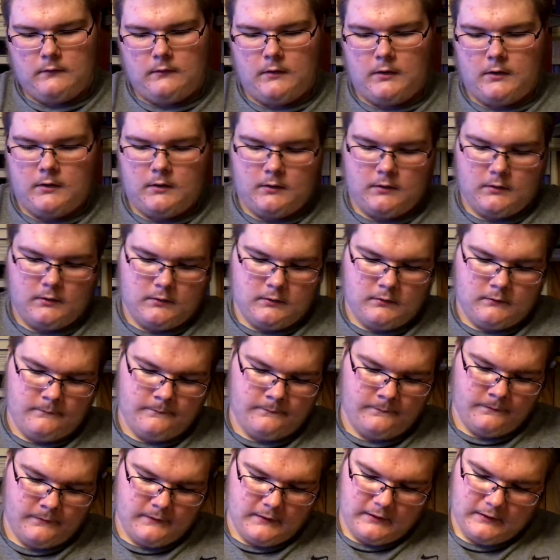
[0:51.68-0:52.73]
It
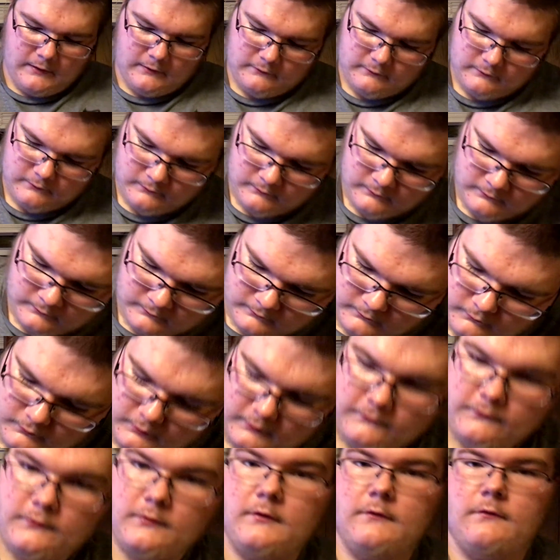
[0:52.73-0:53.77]
has quite
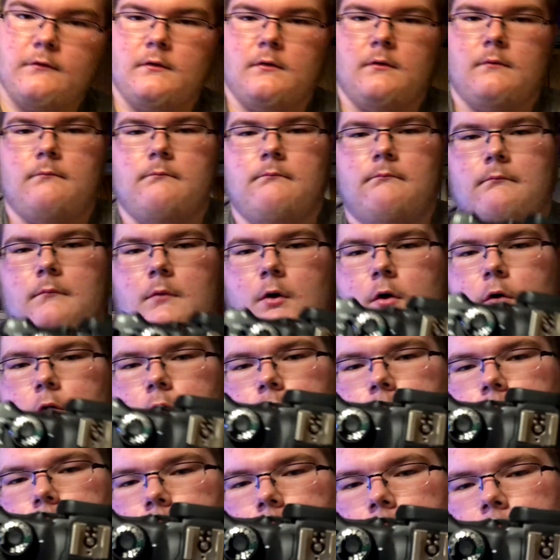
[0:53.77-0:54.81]
a few different
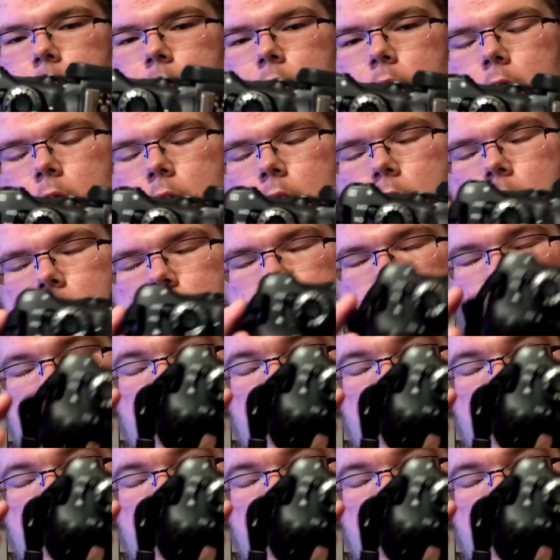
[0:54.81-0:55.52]
modes on it. A